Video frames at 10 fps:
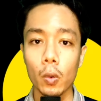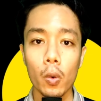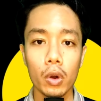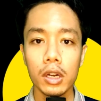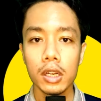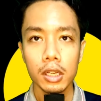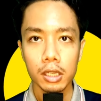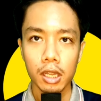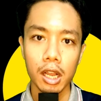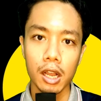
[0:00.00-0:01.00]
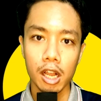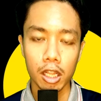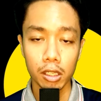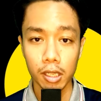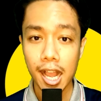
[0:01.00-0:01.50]
or
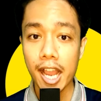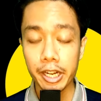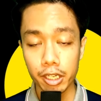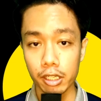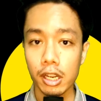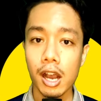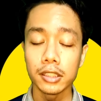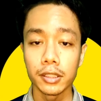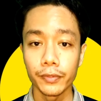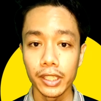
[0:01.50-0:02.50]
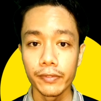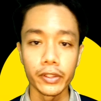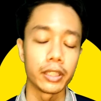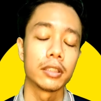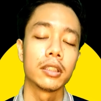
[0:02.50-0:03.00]
uh, higher cost of
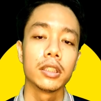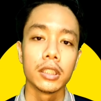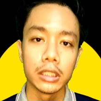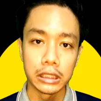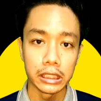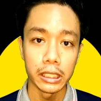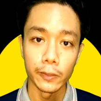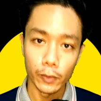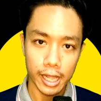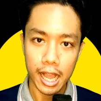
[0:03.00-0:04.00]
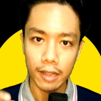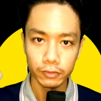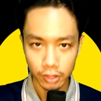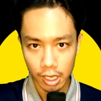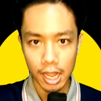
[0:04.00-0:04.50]
living, it will
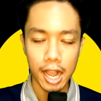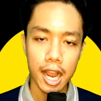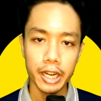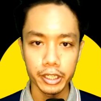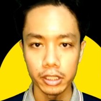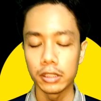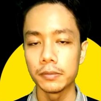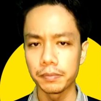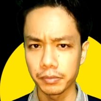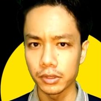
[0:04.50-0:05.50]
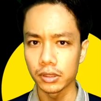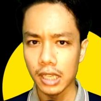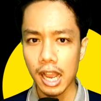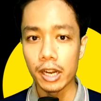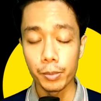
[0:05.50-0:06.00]
have a higher
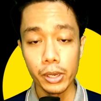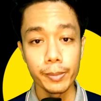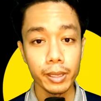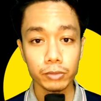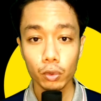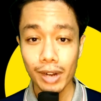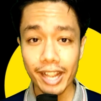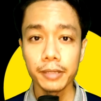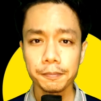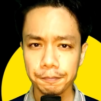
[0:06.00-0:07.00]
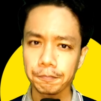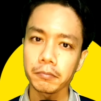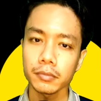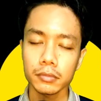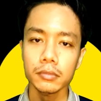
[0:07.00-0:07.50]
higher premiums, right?
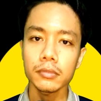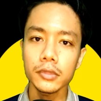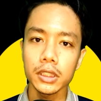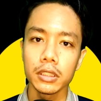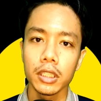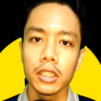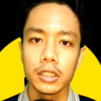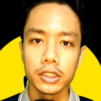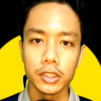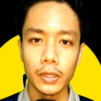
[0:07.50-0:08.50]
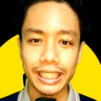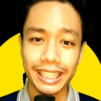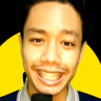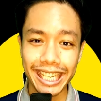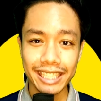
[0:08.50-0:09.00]
So
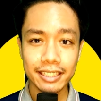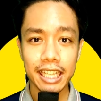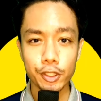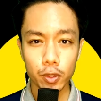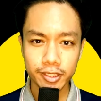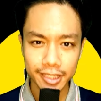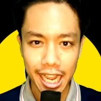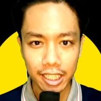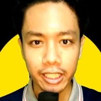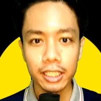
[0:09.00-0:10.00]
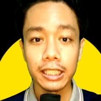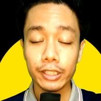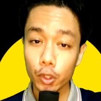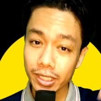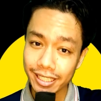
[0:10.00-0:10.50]
in case that you stuck
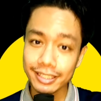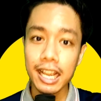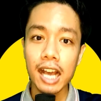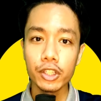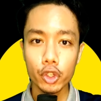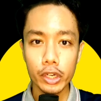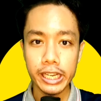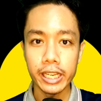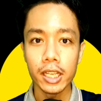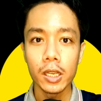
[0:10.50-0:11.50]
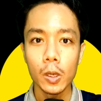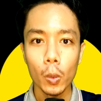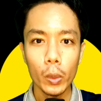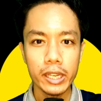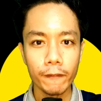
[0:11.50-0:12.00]
to this country
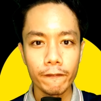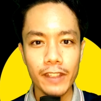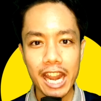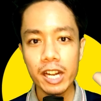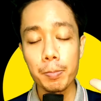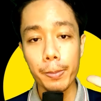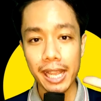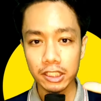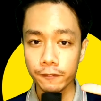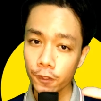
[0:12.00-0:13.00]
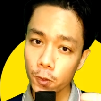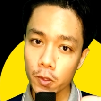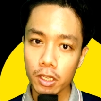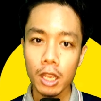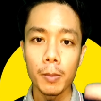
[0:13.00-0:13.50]
with the very best
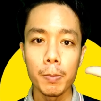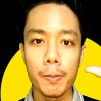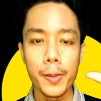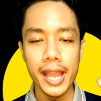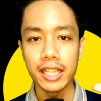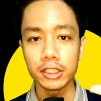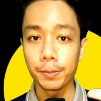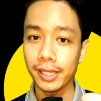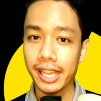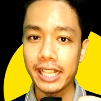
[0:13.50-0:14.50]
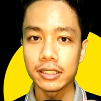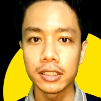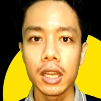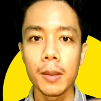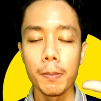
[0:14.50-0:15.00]
food, best
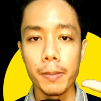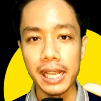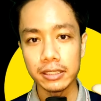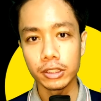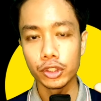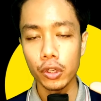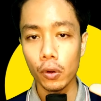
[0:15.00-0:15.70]
place, best